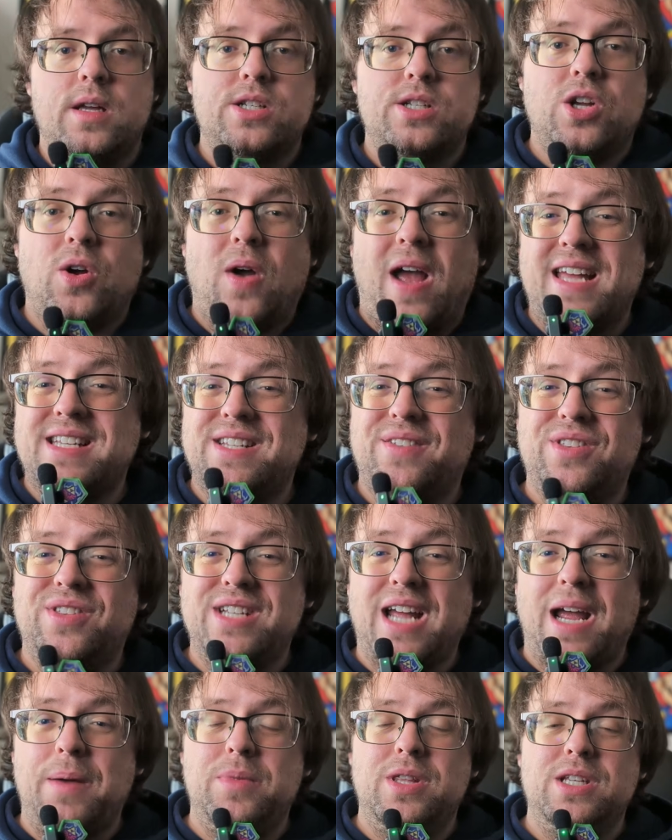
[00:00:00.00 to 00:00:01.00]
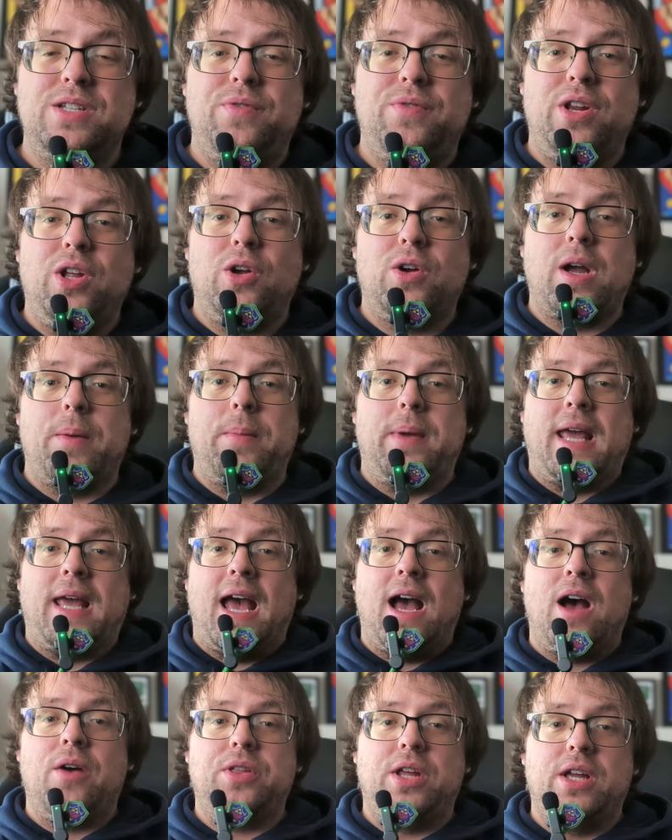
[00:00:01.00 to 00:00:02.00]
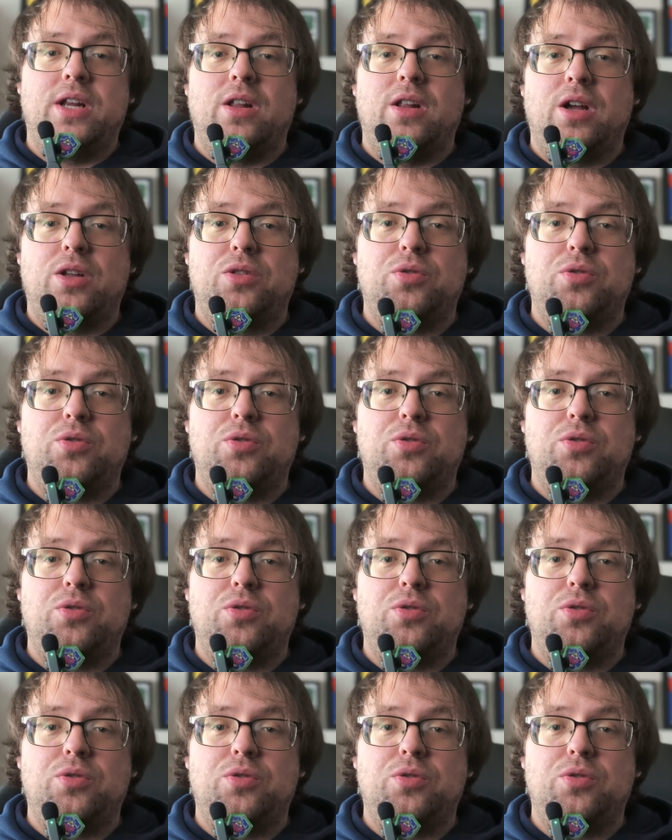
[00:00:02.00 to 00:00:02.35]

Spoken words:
So as of the time of this video coming out, the Analogue